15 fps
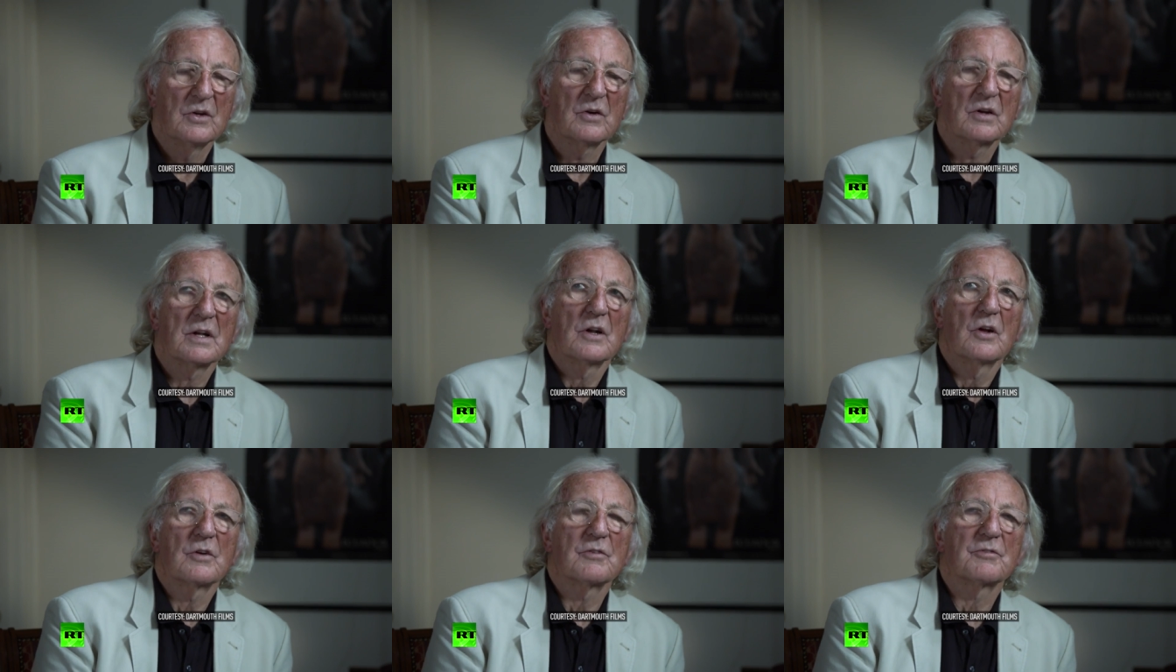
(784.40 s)
You get a
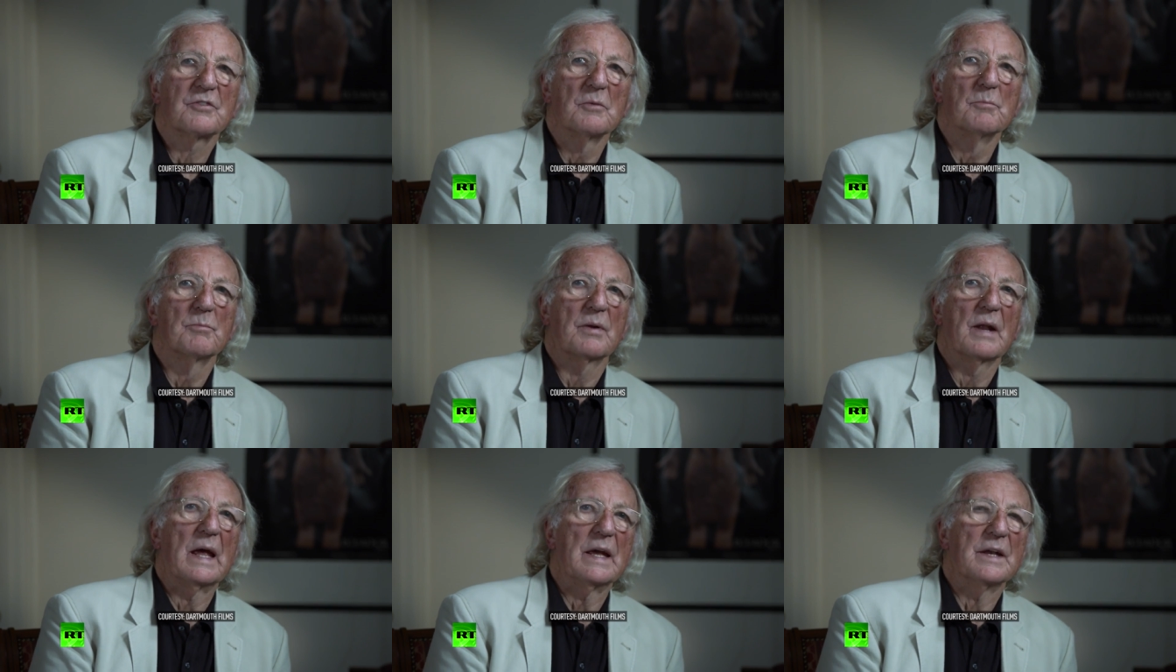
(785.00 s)
lot of
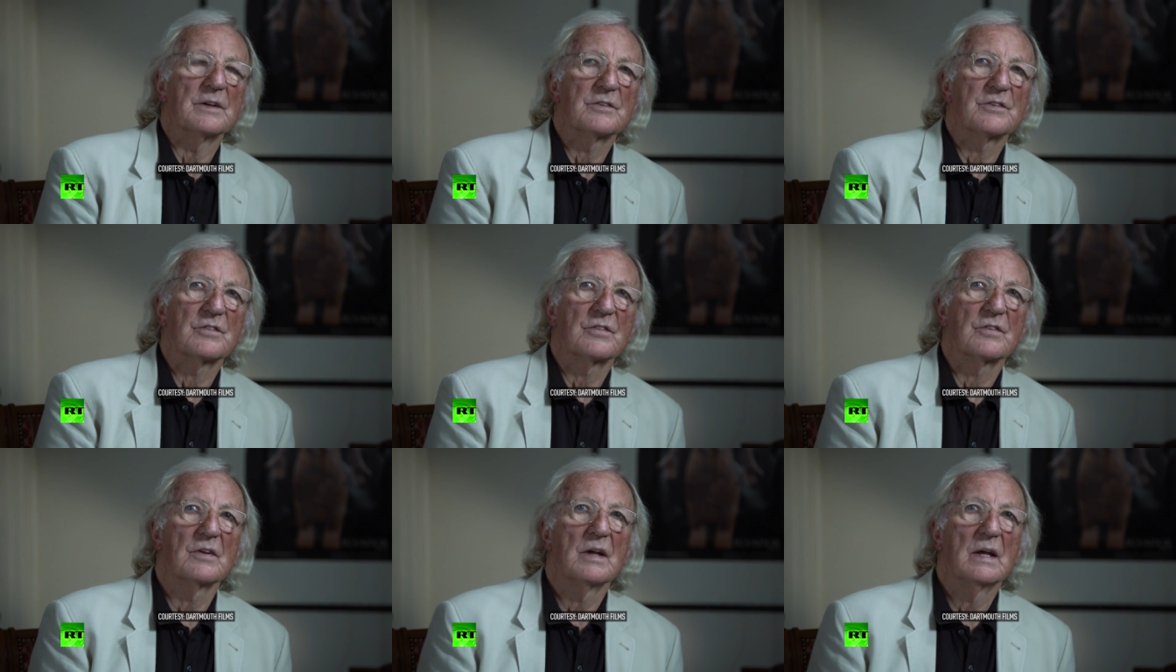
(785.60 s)

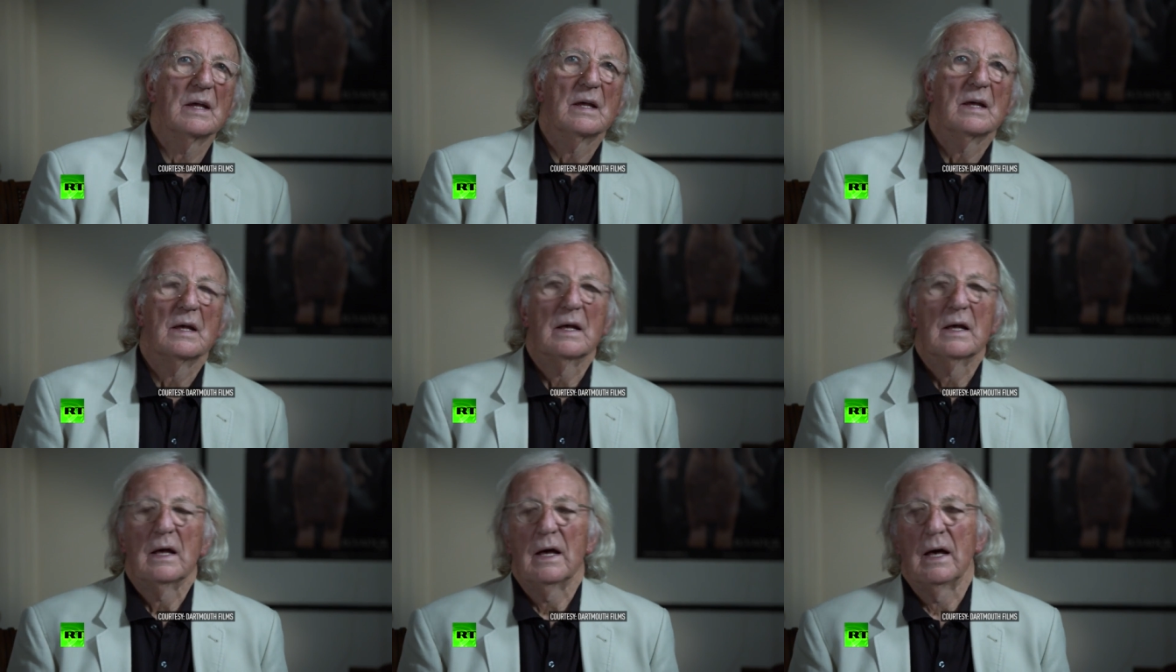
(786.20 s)
complaints
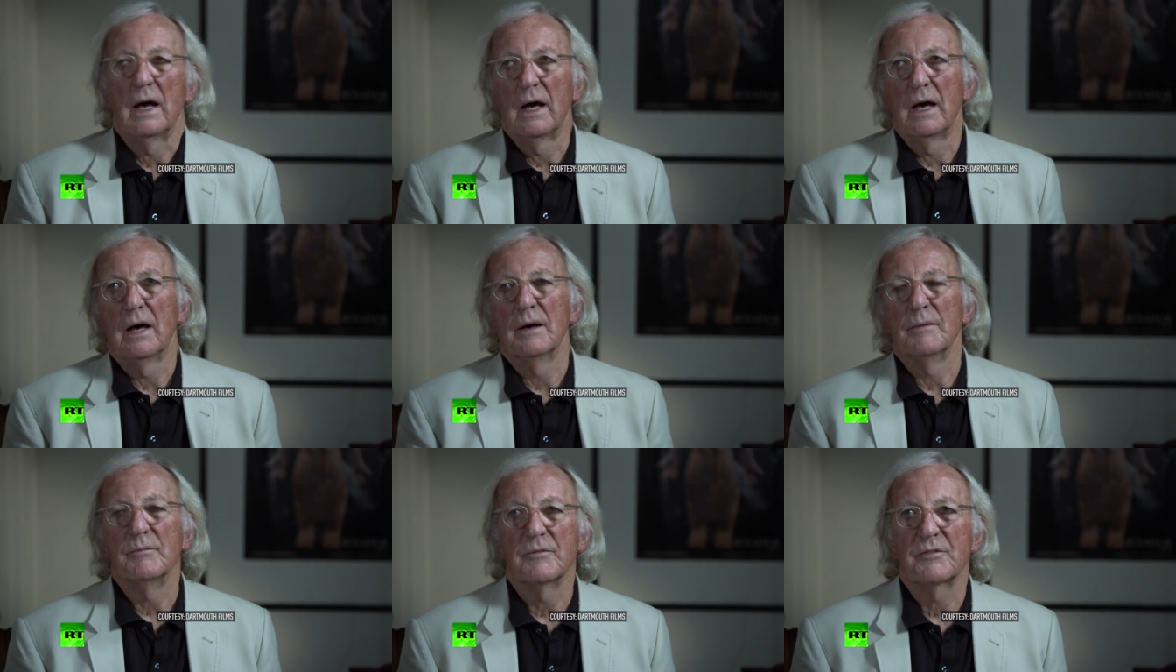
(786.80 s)

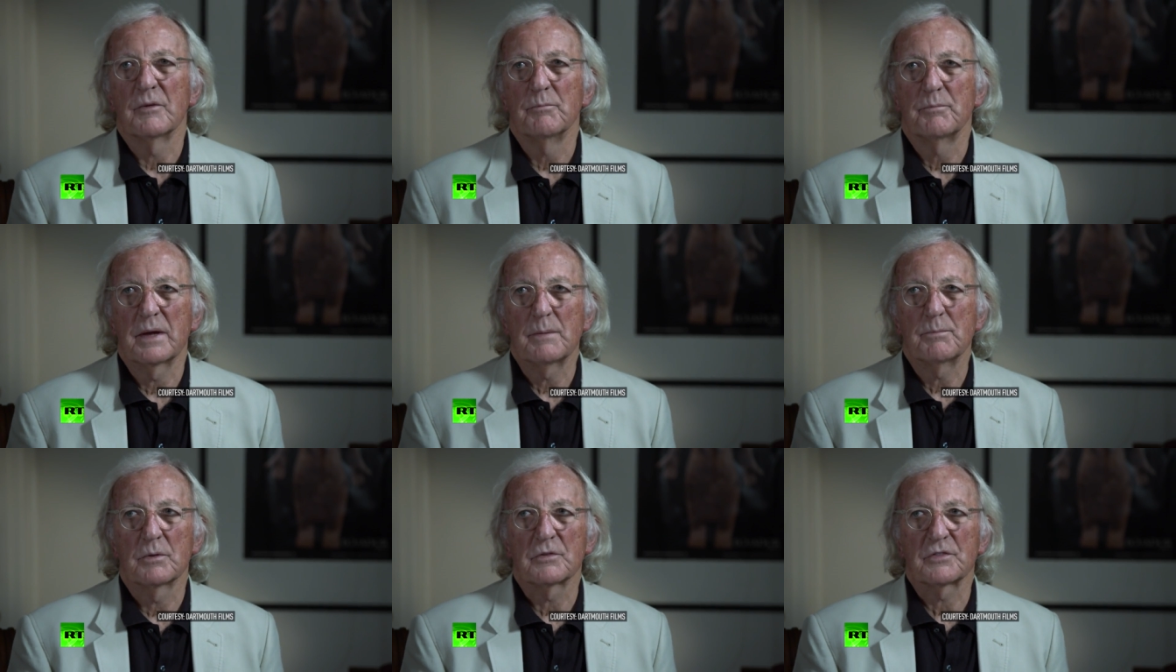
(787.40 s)
from
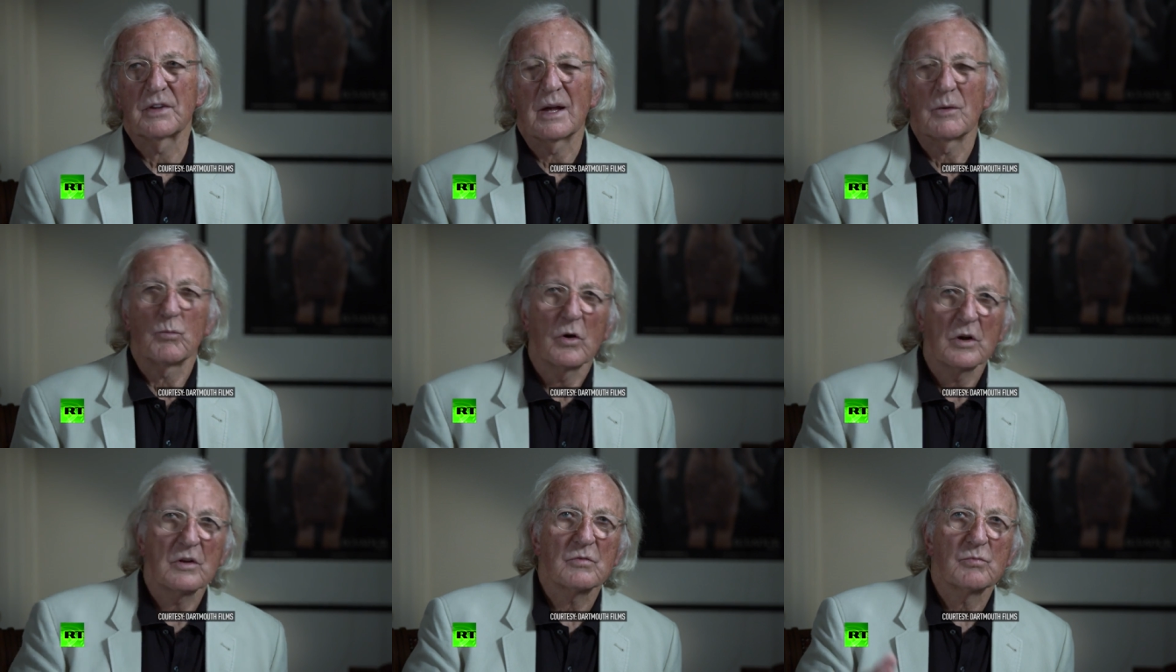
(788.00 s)
people saying,
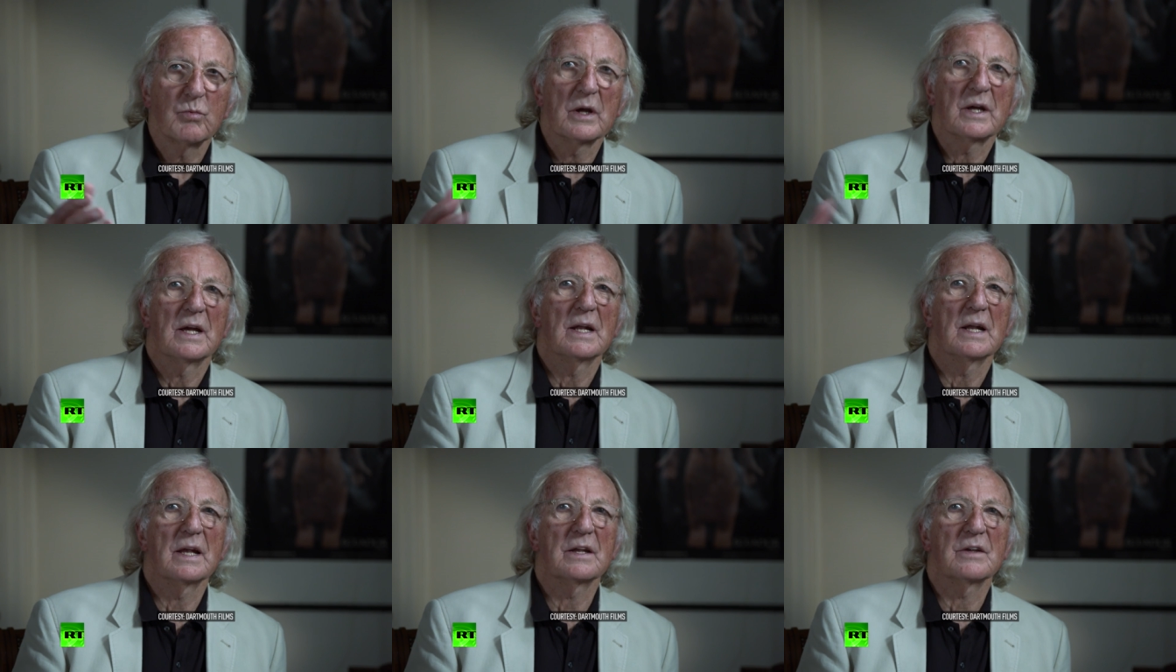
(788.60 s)
what is
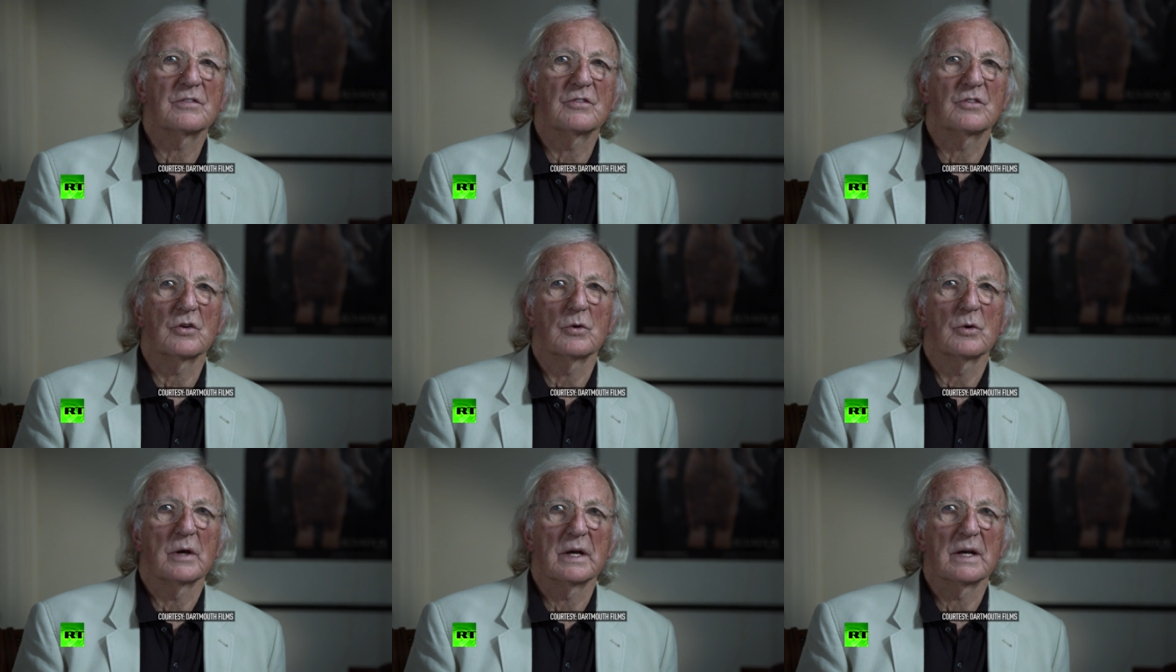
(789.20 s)
Wikileaks
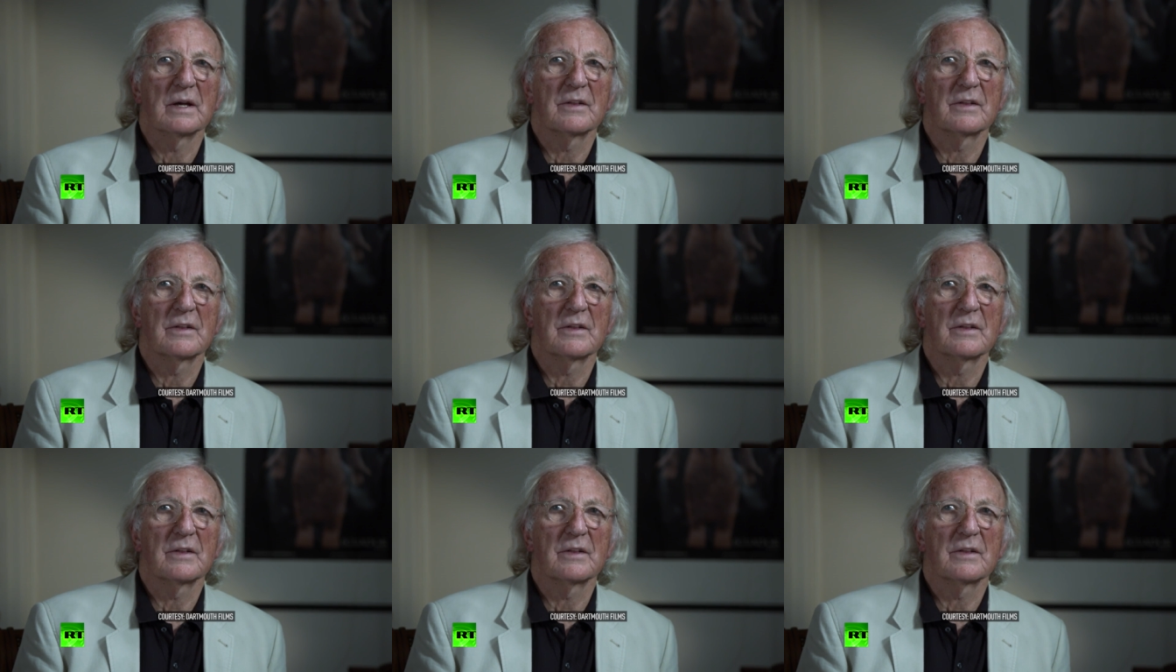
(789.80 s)
doing?